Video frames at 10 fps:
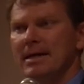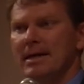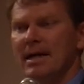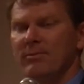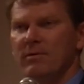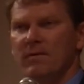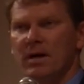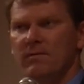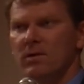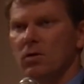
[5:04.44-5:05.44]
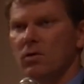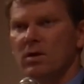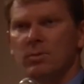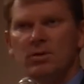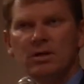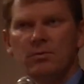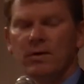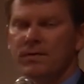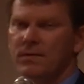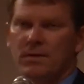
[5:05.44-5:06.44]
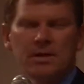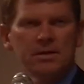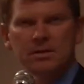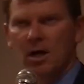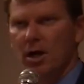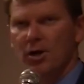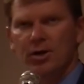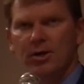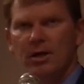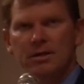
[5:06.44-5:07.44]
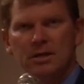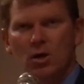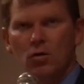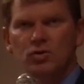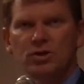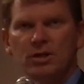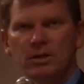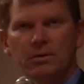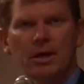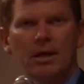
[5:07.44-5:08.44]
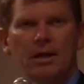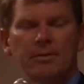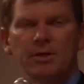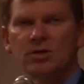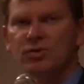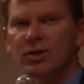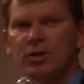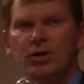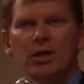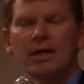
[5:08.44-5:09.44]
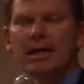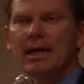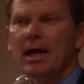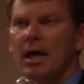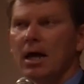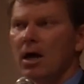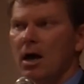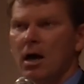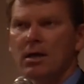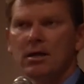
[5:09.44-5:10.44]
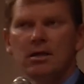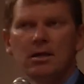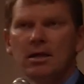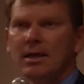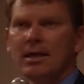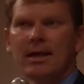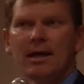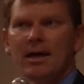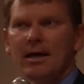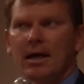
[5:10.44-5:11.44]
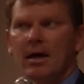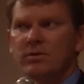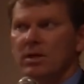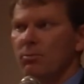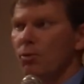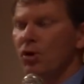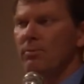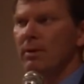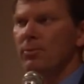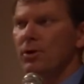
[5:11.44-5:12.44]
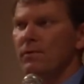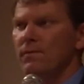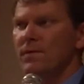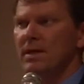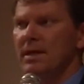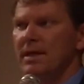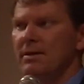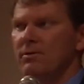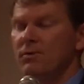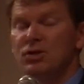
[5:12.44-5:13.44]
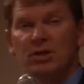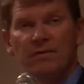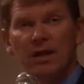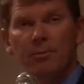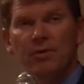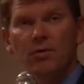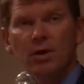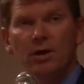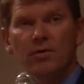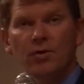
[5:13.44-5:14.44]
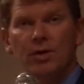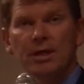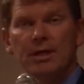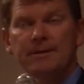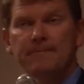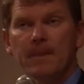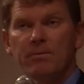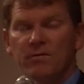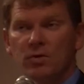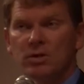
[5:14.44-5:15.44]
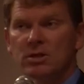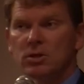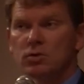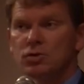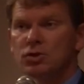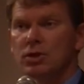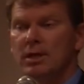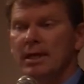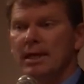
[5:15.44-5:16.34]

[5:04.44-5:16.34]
I've been involved in the local community with soccer as a coach and administrator, hockey. I was on the board member of the Regional Development Authority before its closure.